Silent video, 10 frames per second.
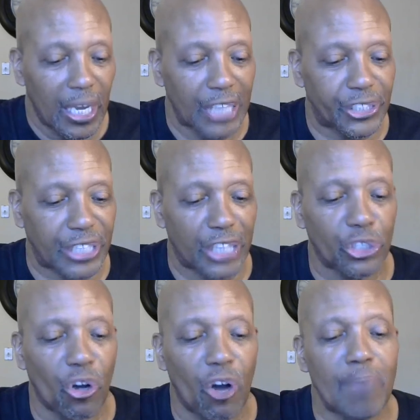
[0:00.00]
It says,
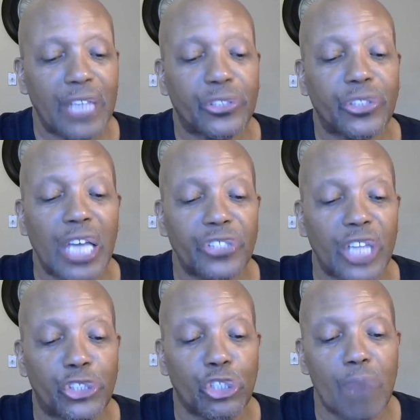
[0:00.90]
so it makes sense
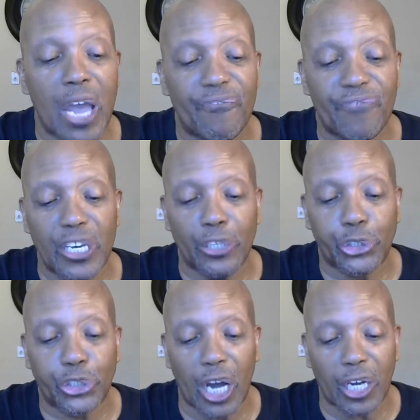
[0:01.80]
that you may feel
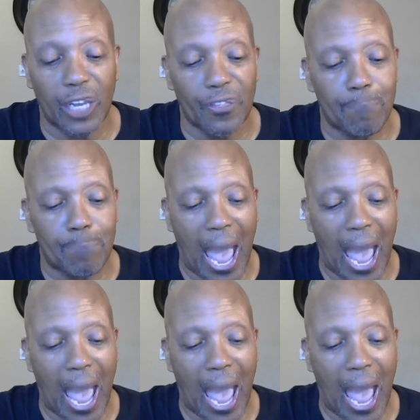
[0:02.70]
stuck in the